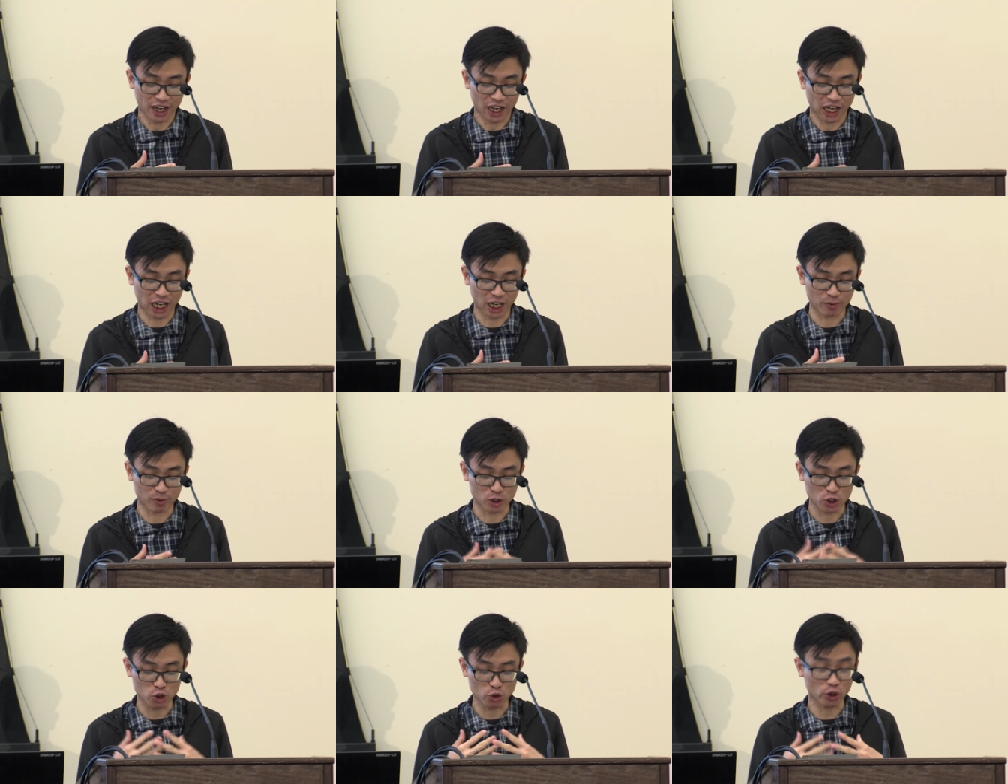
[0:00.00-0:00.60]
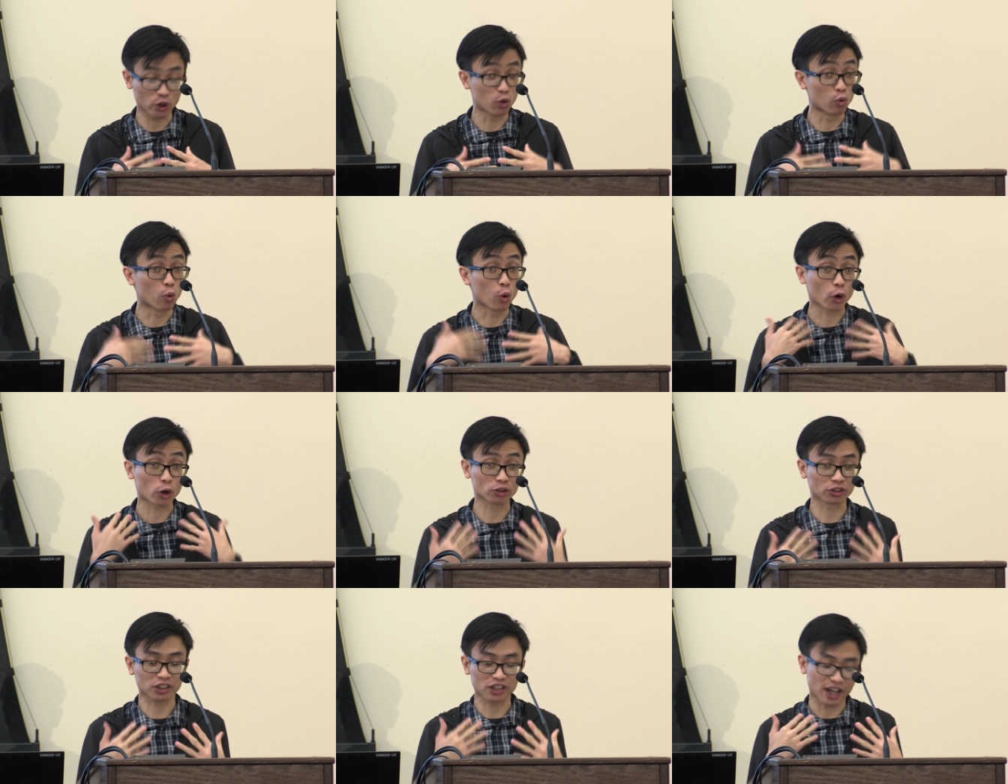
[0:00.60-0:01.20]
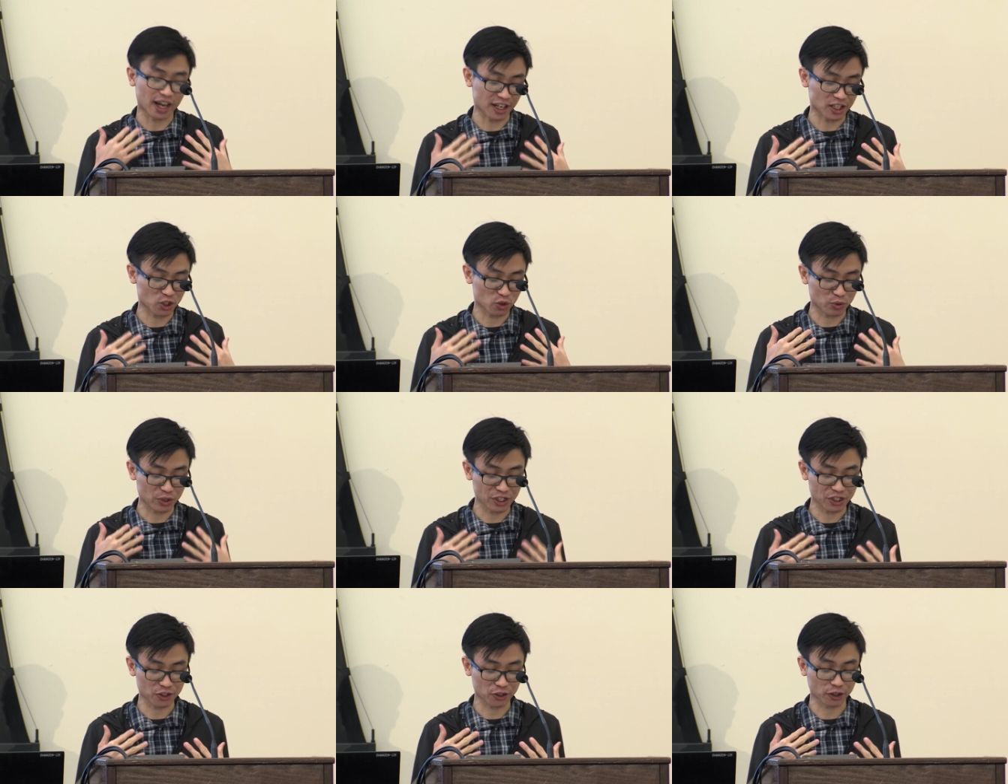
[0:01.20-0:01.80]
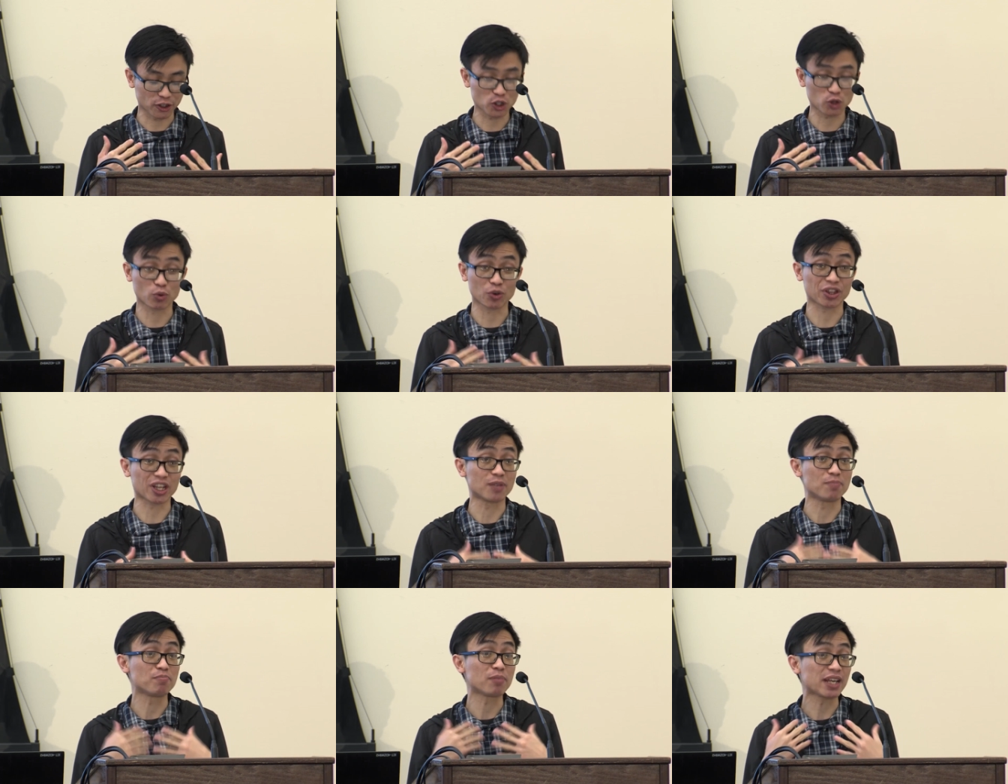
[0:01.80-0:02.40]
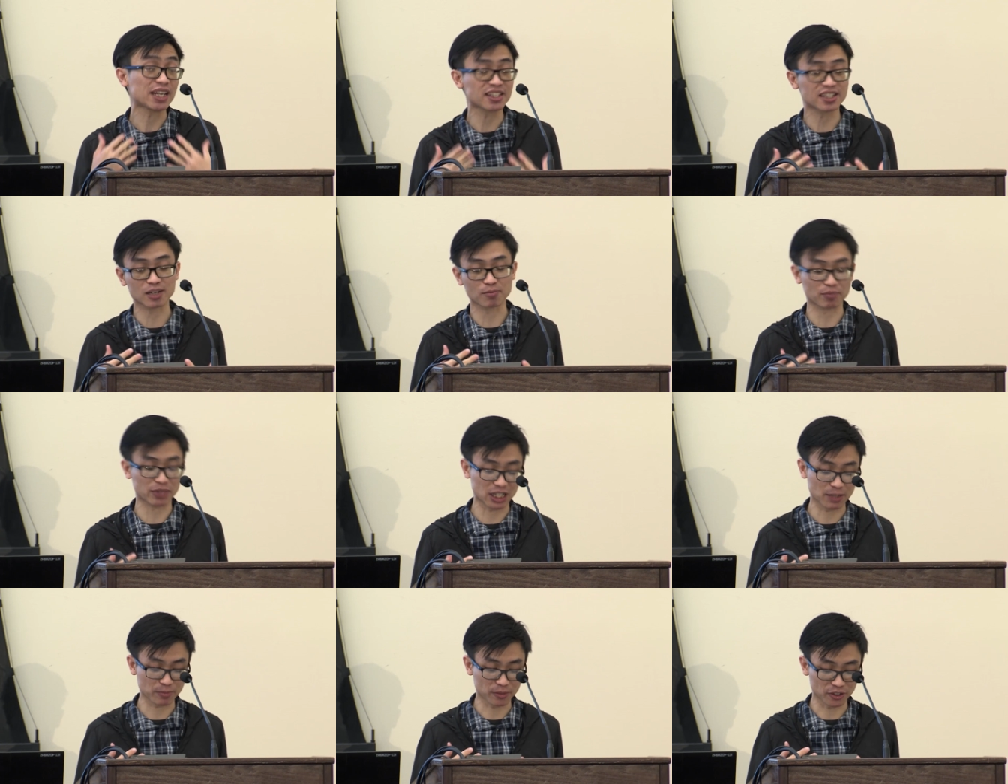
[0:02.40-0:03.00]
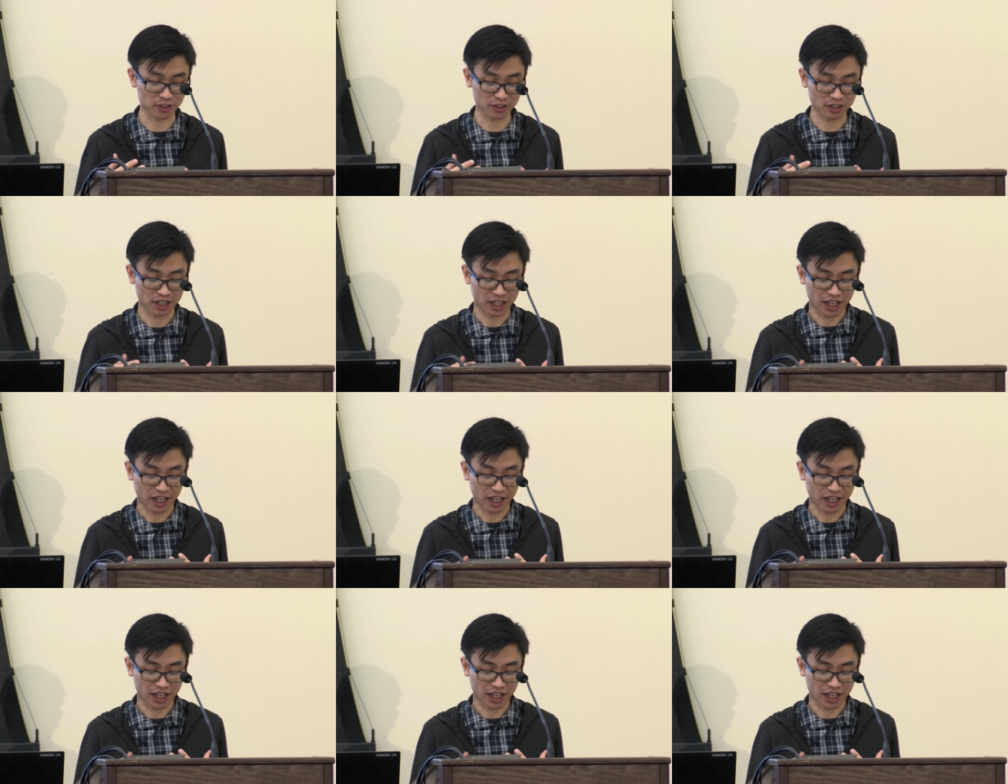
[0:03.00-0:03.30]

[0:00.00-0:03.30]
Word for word: um, doing world-class research with amazing people